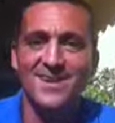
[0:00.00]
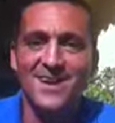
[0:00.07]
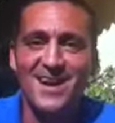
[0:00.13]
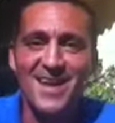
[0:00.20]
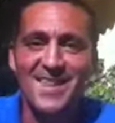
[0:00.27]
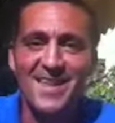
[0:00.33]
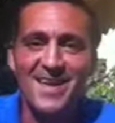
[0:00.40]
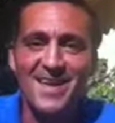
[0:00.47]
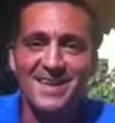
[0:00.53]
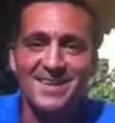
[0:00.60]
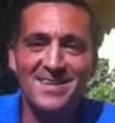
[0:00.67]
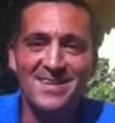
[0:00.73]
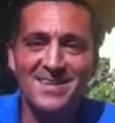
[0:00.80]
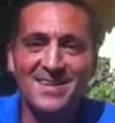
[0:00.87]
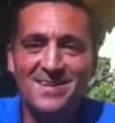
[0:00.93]
Hi there.
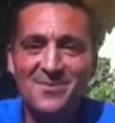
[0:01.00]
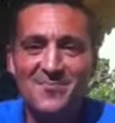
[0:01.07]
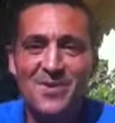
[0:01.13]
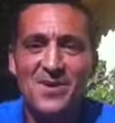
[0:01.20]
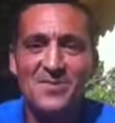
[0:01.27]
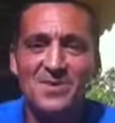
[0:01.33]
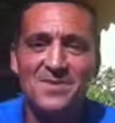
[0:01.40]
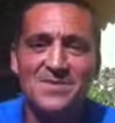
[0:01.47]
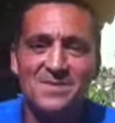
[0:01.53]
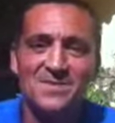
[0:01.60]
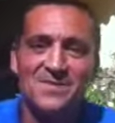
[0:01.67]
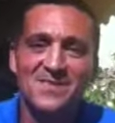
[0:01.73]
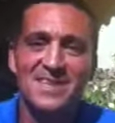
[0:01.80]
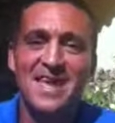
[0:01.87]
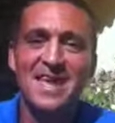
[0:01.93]
The purpose of
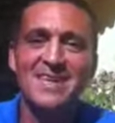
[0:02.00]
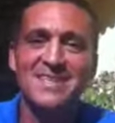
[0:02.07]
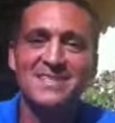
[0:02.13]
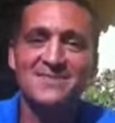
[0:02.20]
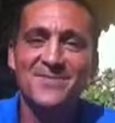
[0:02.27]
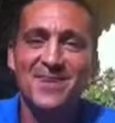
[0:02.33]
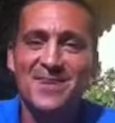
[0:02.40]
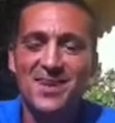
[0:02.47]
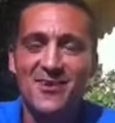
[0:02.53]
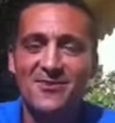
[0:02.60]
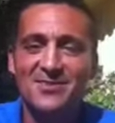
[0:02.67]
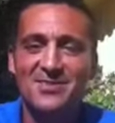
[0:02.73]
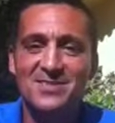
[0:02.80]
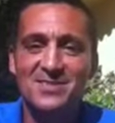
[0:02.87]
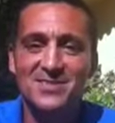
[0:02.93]
today's video
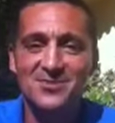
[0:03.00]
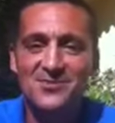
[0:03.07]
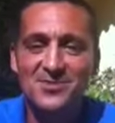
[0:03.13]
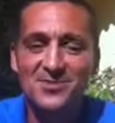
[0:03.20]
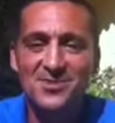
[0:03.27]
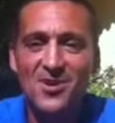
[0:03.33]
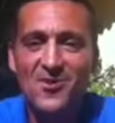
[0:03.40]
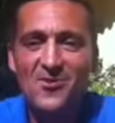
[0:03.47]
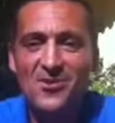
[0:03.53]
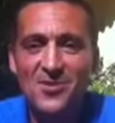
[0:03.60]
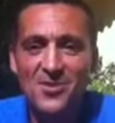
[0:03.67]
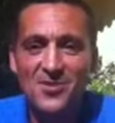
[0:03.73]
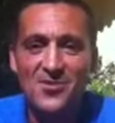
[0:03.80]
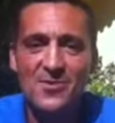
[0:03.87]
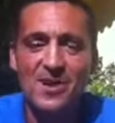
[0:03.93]
is to show
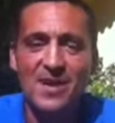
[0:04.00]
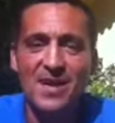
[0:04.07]
you